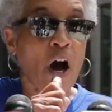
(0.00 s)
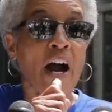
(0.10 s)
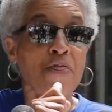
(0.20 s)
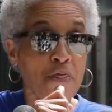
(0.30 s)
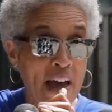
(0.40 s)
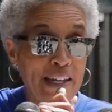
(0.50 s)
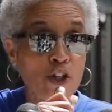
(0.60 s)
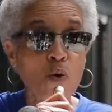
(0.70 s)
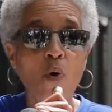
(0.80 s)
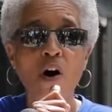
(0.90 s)
I thank
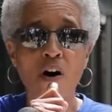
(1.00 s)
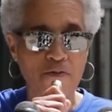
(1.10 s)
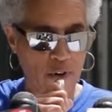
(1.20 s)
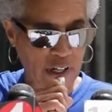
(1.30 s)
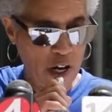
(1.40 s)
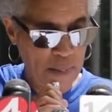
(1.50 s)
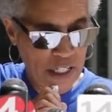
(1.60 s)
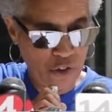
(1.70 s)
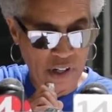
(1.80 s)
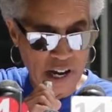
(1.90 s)
you all for
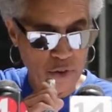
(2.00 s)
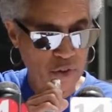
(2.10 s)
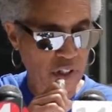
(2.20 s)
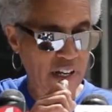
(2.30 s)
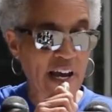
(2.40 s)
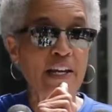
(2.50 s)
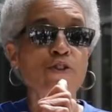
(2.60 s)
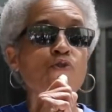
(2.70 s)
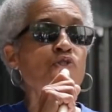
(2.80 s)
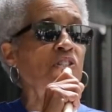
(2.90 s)
coming together today
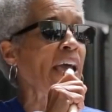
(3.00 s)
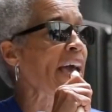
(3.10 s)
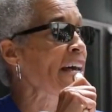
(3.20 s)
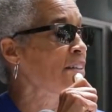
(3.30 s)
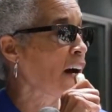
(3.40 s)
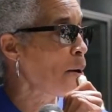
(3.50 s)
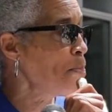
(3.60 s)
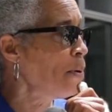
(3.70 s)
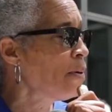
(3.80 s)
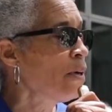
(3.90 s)
to stand
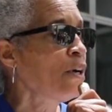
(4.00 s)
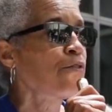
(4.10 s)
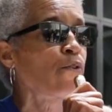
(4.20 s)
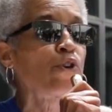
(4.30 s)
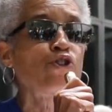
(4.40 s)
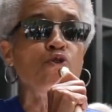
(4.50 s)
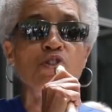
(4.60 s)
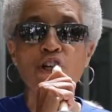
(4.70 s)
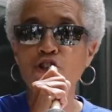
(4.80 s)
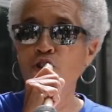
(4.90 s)
up for
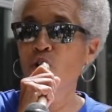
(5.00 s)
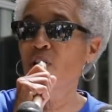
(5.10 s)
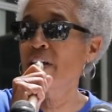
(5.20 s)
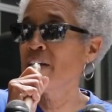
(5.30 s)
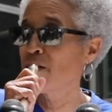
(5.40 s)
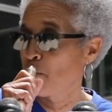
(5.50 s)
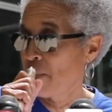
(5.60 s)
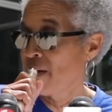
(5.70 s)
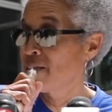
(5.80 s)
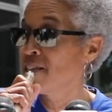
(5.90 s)
judicial
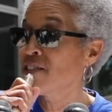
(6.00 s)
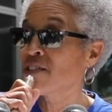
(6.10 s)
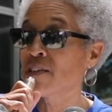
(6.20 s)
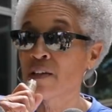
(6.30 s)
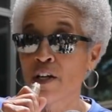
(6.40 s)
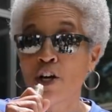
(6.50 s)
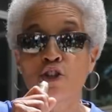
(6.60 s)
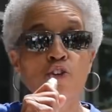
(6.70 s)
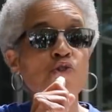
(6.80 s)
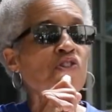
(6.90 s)
independence,
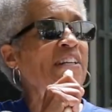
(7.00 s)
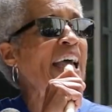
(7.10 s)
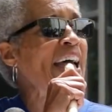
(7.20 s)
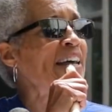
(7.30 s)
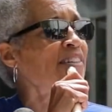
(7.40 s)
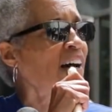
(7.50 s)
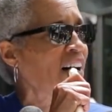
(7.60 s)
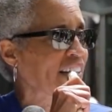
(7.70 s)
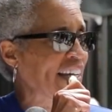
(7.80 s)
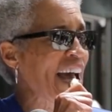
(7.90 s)
to stand
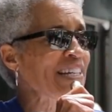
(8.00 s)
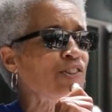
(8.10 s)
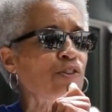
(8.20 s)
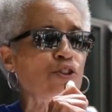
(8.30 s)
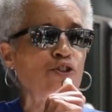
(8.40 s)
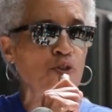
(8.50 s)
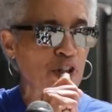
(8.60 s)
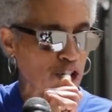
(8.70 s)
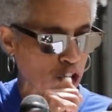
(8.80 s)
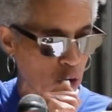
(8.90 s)
against
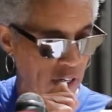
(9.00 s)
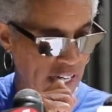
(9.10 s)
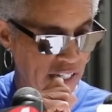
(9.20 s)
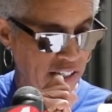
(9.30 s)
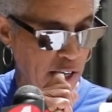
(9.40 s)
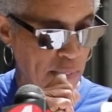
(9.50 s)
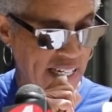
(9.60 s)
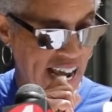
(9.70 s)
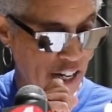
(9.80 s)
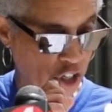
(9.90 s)
judicial
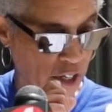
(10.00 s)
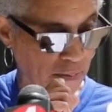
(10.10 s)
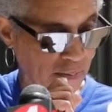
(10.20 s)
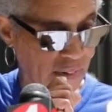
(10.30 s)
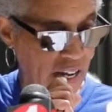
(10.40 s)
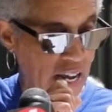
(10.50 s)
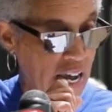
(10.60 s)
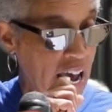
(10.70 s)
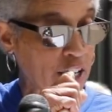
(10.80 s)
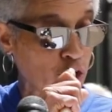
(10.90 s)
intimidation,
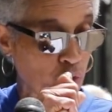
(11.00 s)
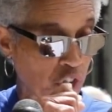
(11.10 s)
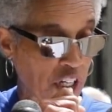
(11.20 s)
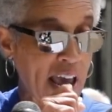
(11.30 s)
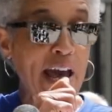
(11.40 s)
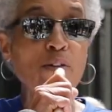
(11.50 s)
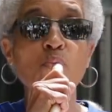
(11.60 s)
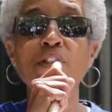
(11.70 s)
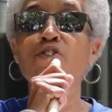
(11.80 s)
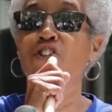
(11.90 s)
and to stand
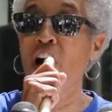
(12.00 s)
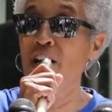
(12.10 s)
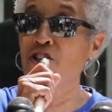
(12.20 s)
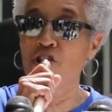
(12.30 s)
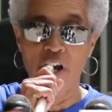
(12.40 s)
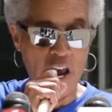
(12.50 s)
with Judge